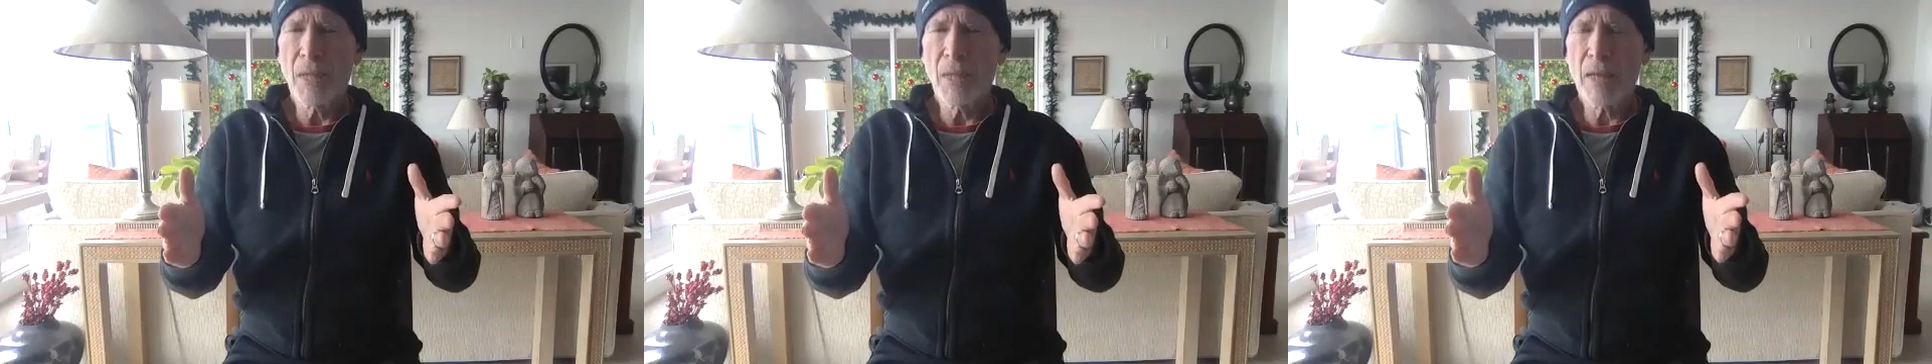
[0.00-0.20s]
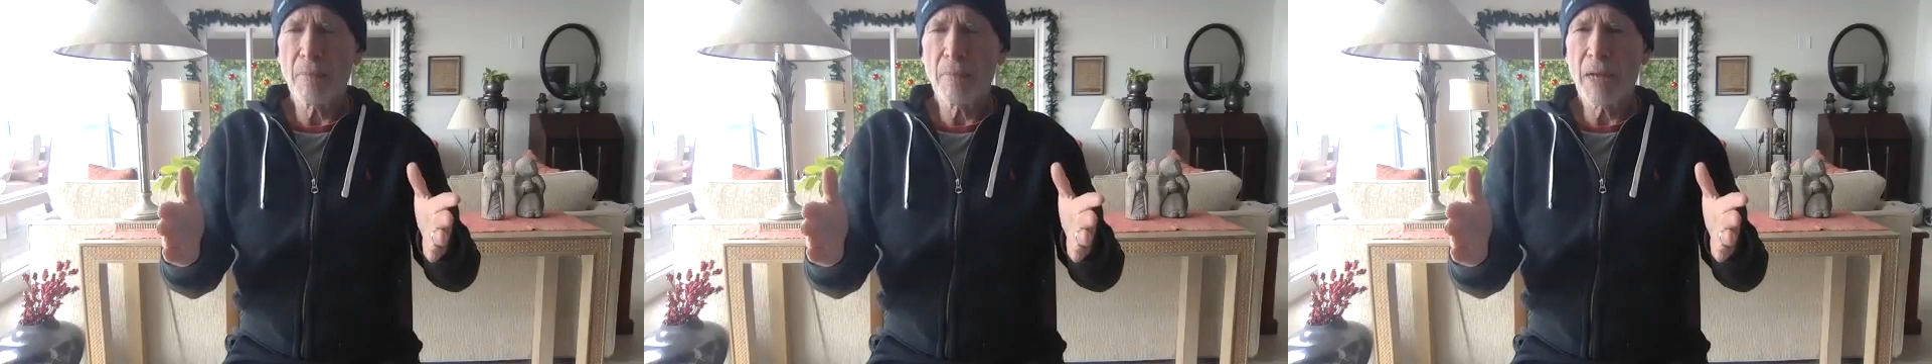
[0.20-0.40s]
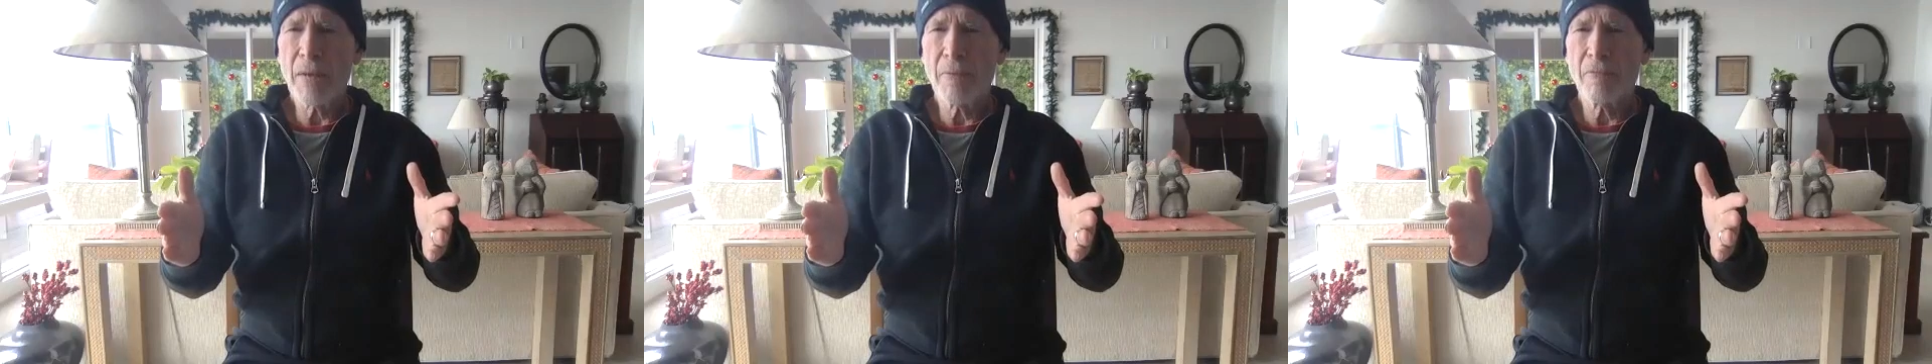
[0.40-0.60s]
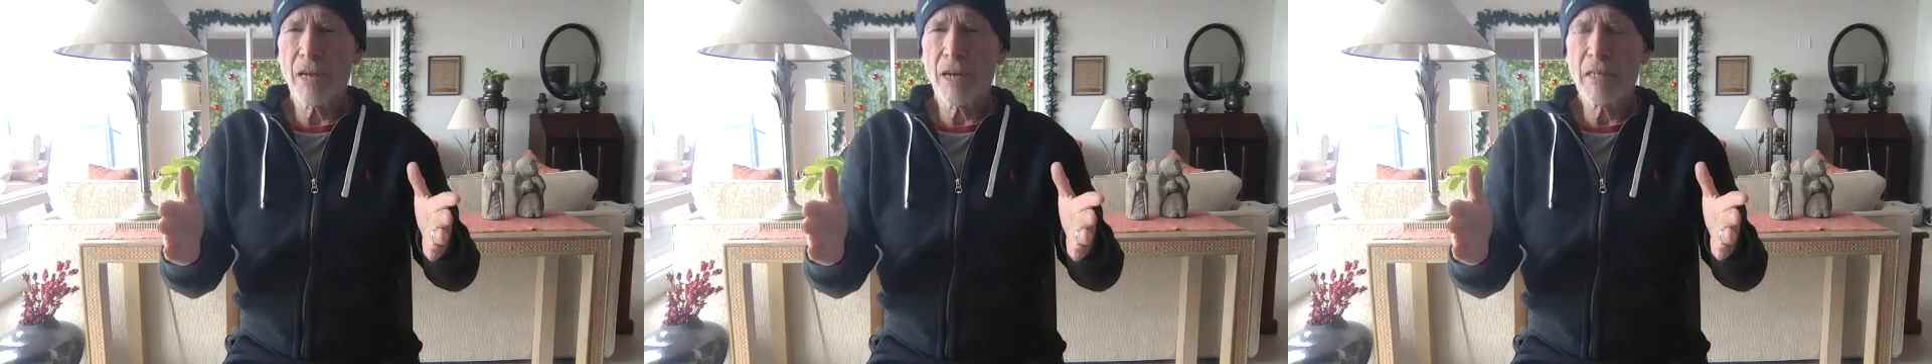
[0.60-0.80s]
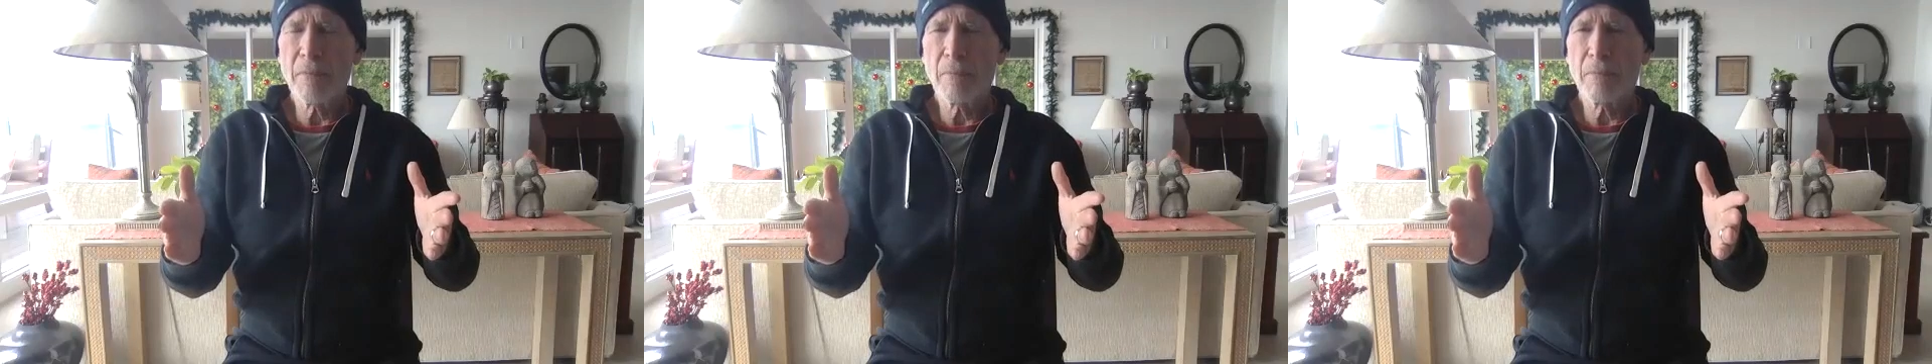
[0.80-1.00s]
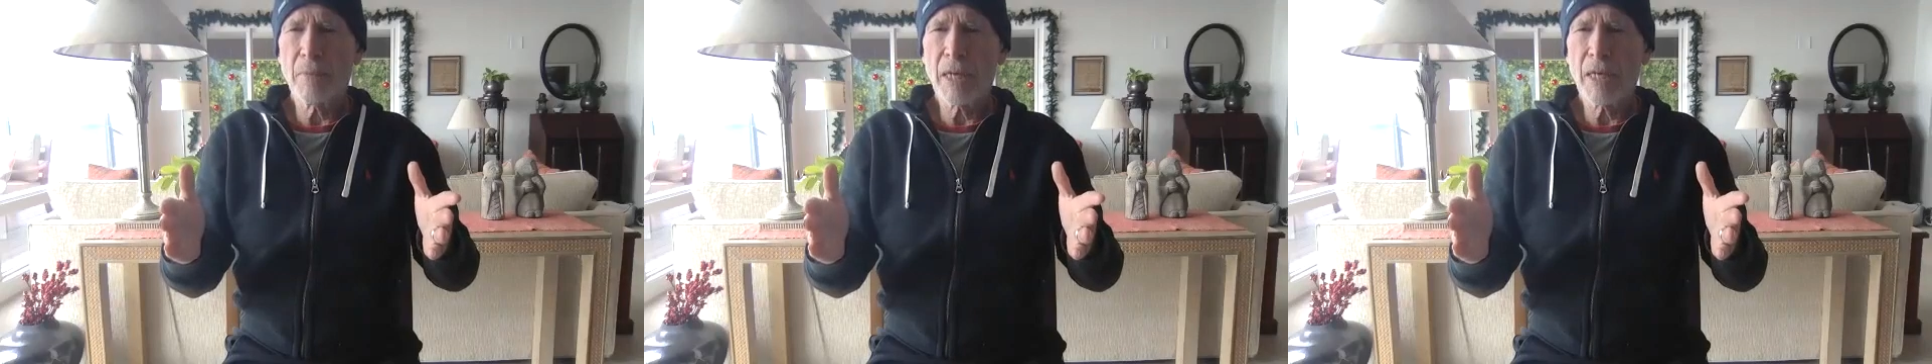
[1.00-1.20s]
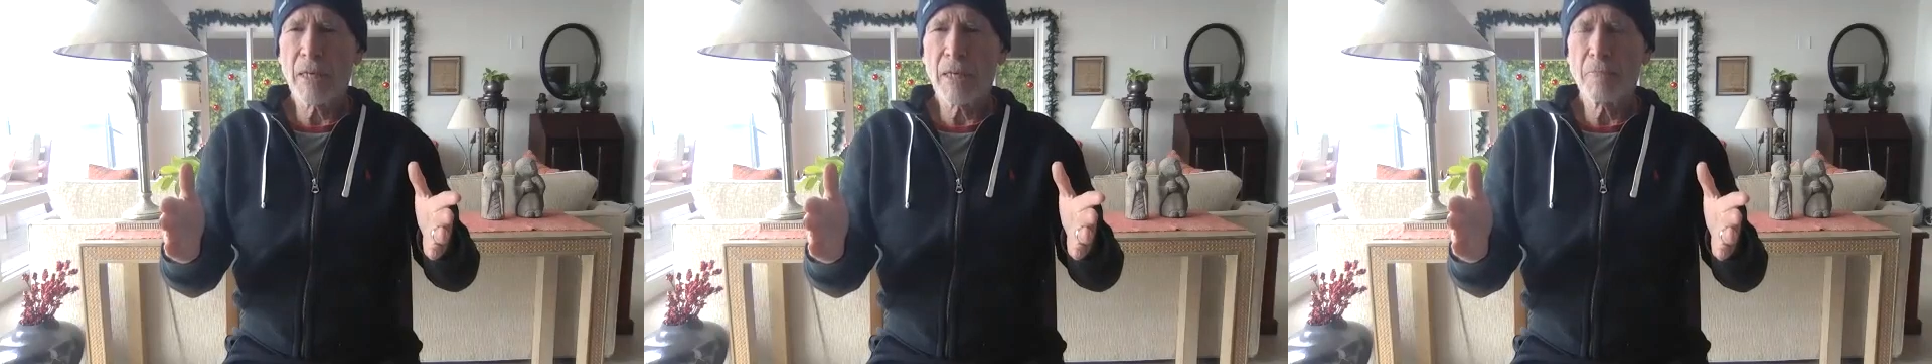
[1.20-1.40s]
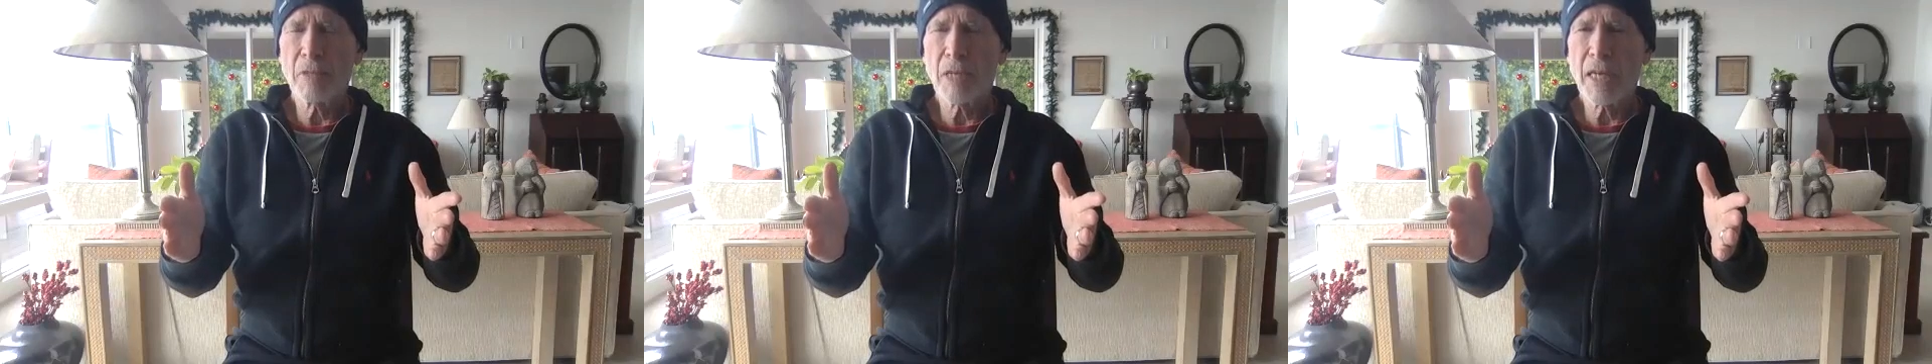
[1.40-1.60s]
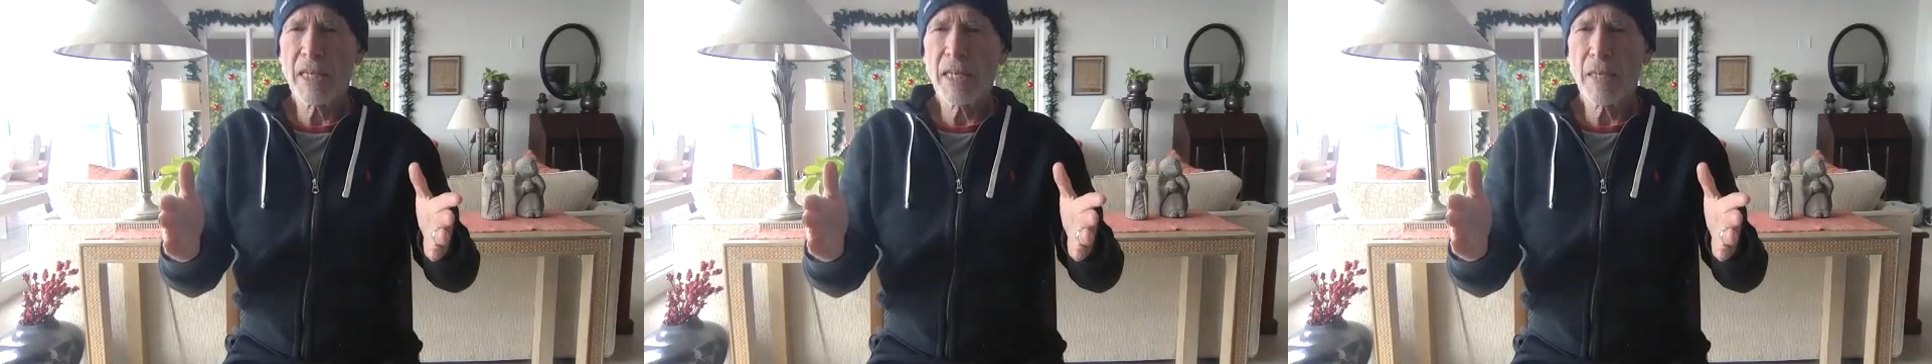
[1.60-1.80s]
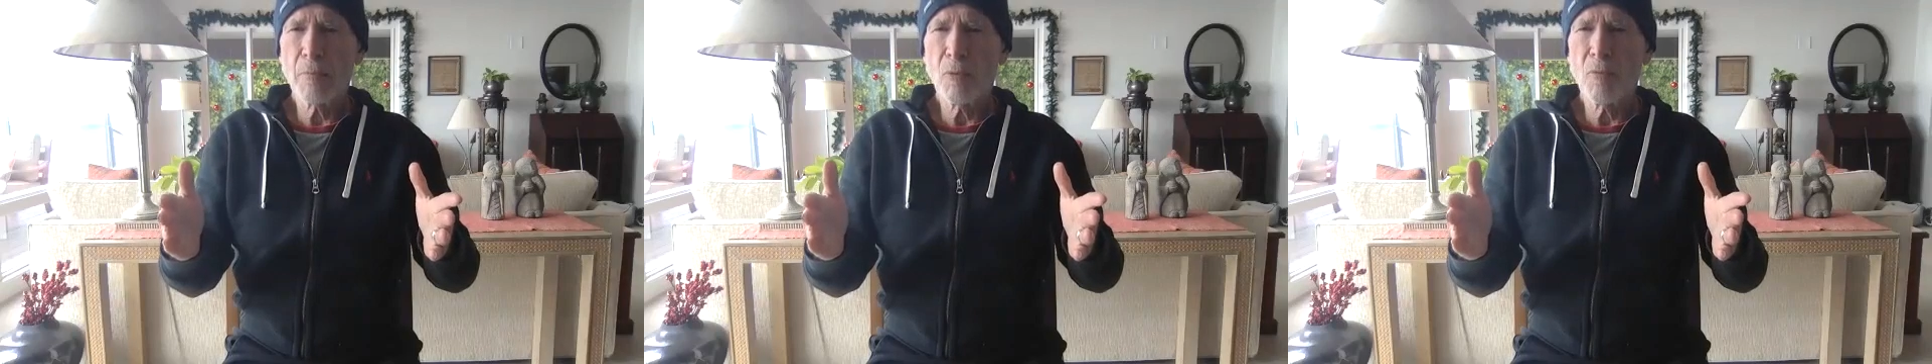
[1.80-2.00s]
And my right
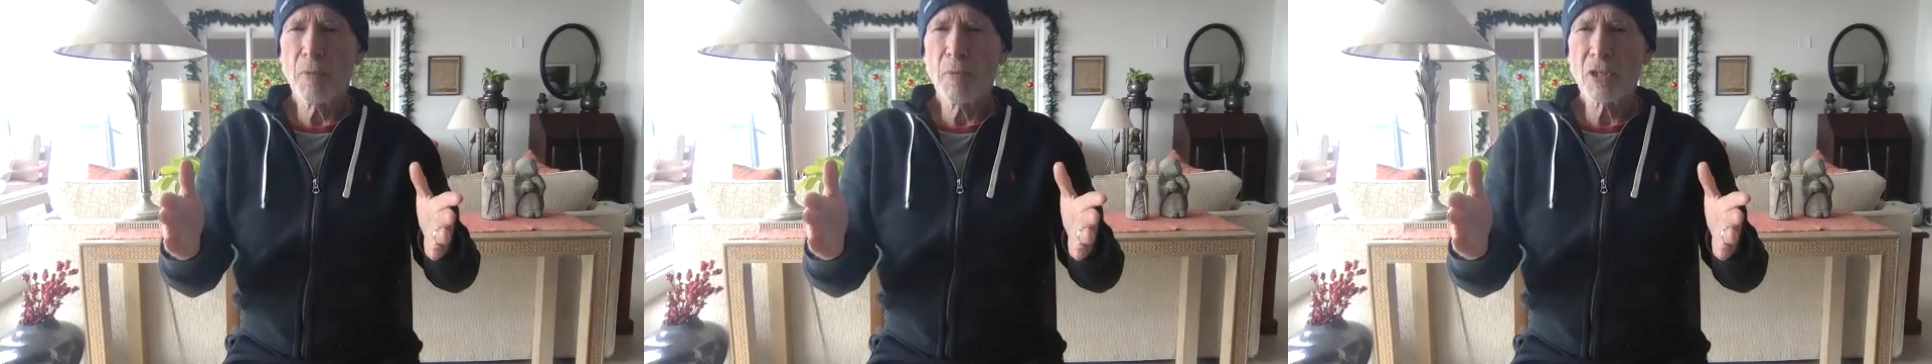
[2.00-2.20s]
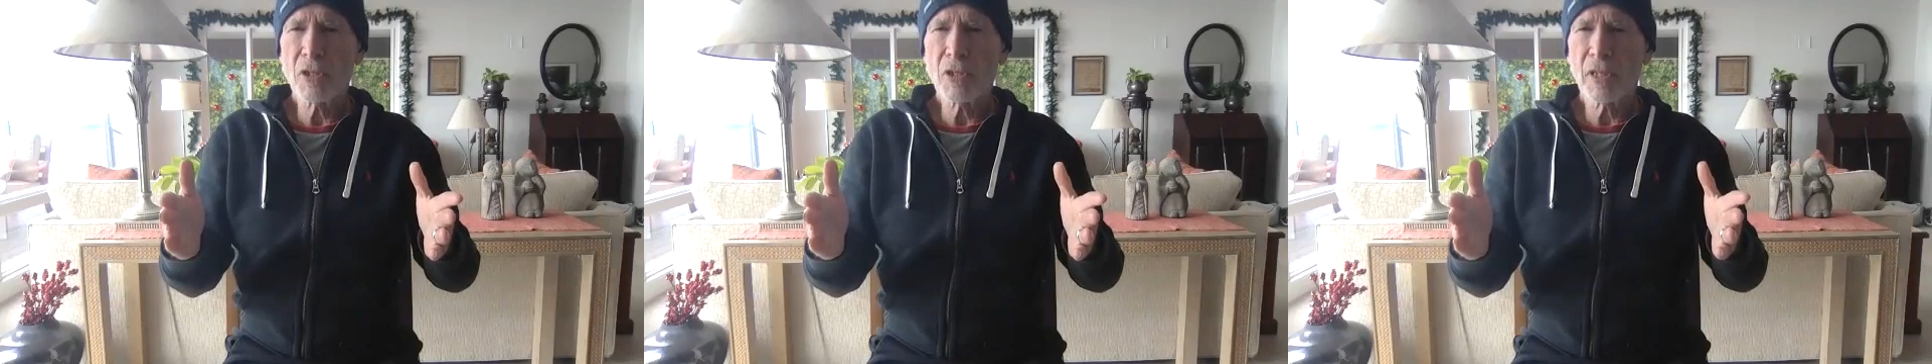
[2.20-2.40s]
hand movements look